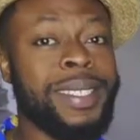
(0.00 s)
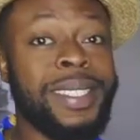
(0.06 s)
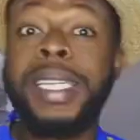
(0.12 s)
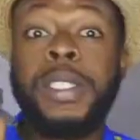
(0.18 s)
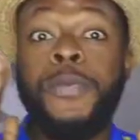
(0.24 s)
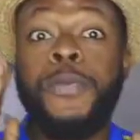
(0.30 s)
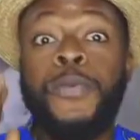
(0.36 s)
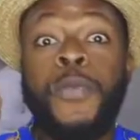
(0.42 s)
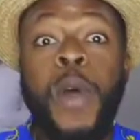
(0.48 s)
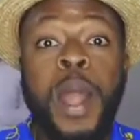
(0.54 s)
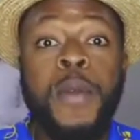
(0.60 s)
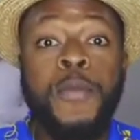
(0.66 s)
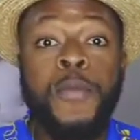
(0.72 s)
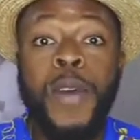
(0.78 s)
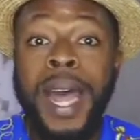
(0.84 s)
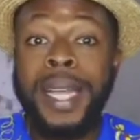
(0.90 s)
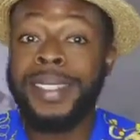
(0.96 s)
It's very
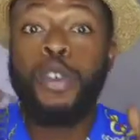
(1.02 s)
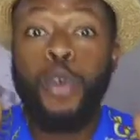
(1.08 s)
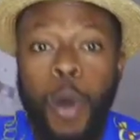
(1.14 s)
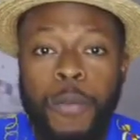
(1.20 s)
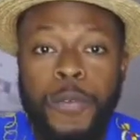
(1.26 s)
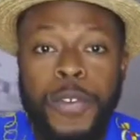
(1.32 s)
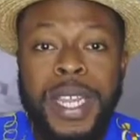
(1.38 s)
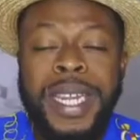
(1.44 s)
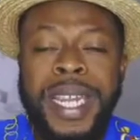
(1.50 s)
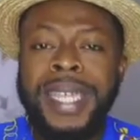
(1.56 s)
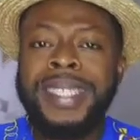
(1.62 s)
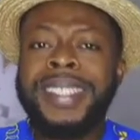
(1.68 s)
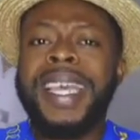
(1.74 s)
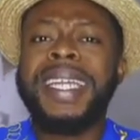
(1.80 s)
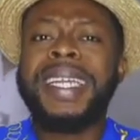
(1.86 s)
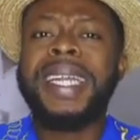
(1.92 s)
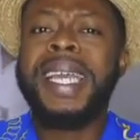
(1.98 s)
fast, convenient,
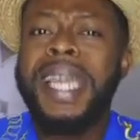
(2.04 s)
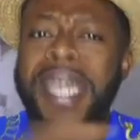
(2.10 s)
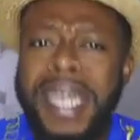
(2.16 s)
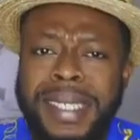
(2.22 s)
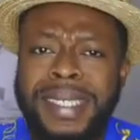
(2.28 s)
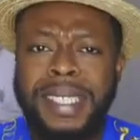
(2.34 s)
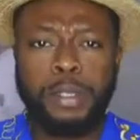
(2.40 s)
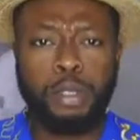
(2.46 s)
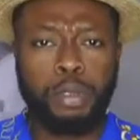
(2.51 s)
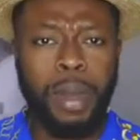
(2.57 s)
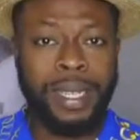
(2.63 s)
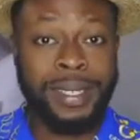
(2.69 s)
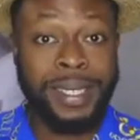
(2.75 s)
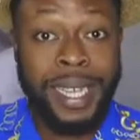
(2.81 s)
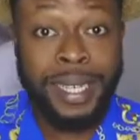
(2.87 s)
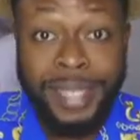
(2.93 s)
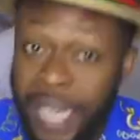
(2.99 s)
and easy to
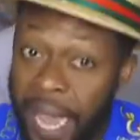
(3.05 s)
access